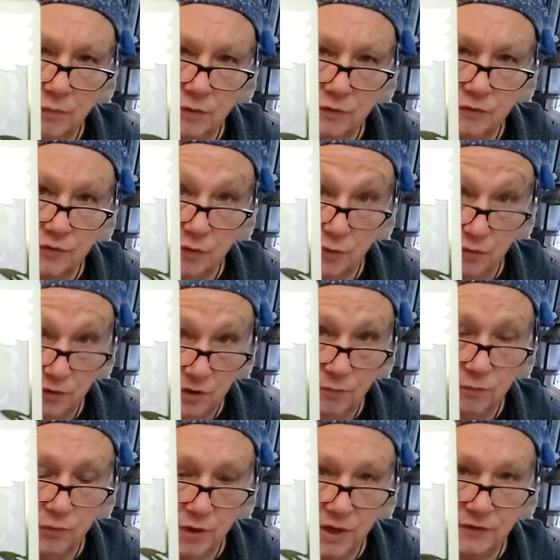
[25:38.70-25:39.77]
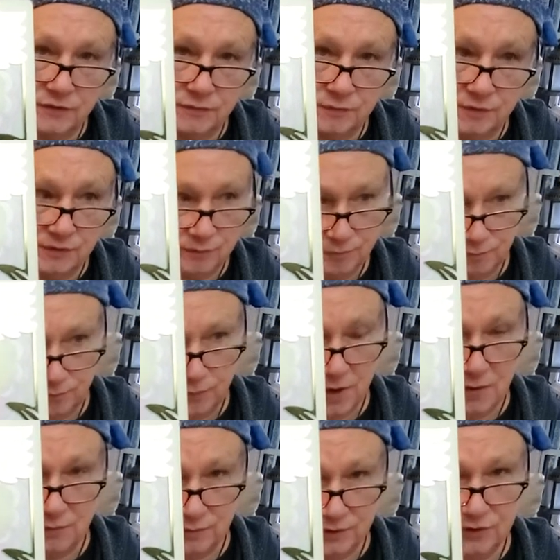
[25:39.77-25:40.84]
So the Emperor is
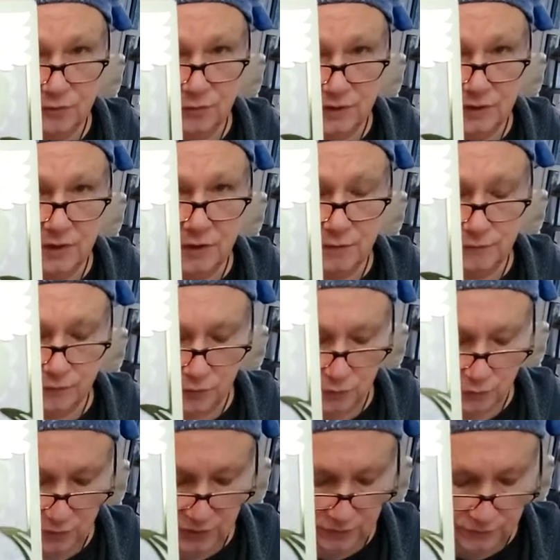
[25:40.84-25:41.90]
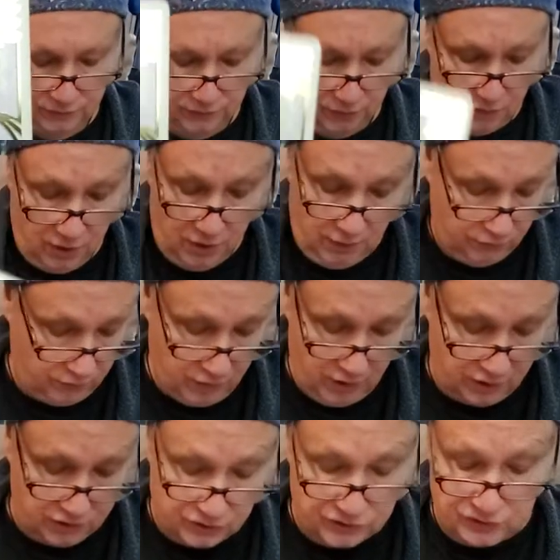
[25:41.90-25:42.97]
probably going to be careful. They're not
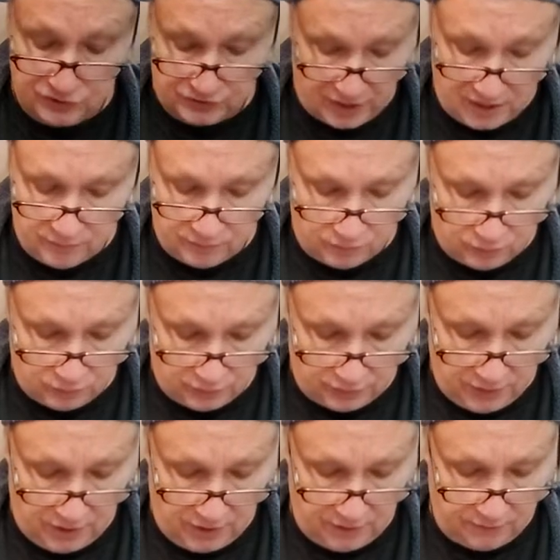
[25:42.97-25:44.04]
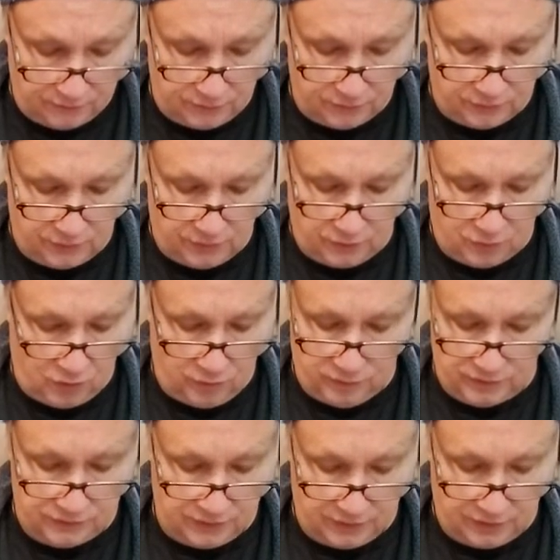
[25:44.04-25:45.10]
going to stab him with a knife. An
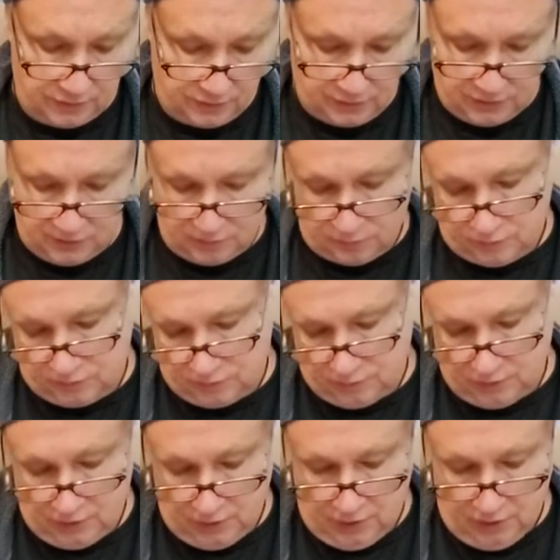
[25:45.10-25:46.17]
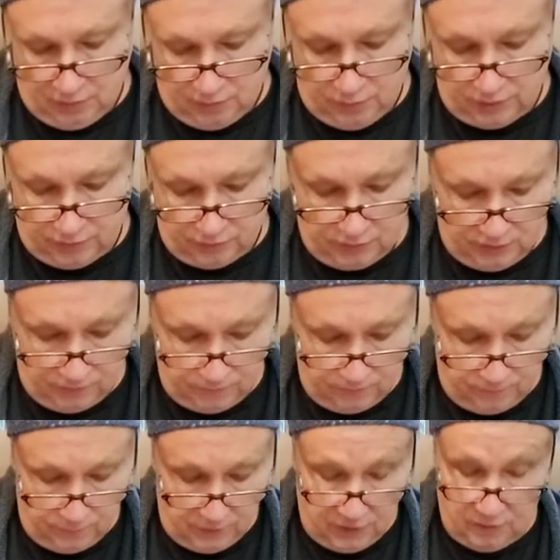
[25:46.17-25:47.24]
army's not going to get him. But if
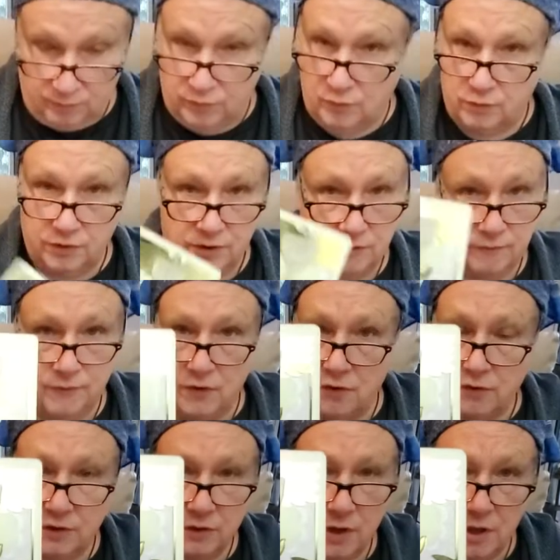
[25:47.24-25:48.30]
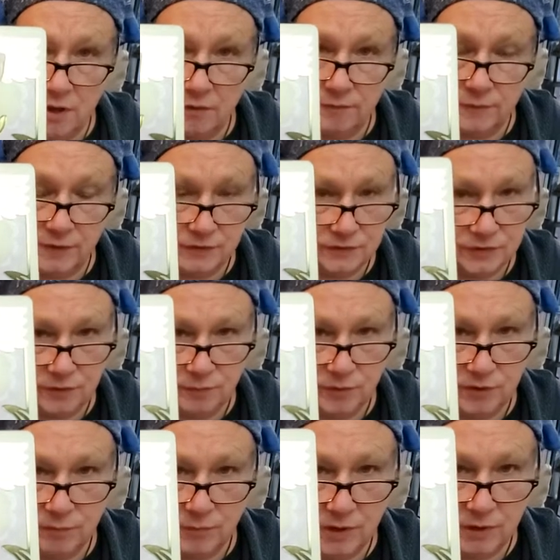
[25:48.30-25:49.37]
an Emperor could fall in love, this could be
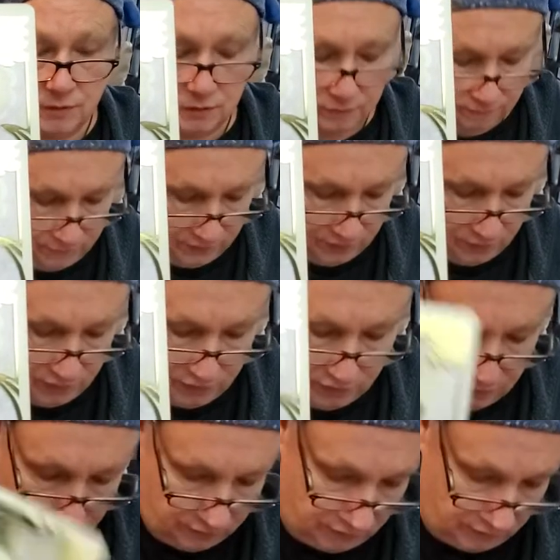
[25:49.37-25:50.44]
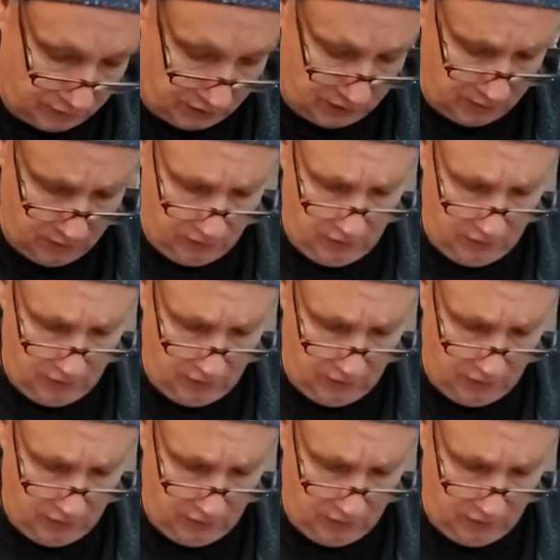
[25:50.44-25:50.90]
a male or a female here, okay?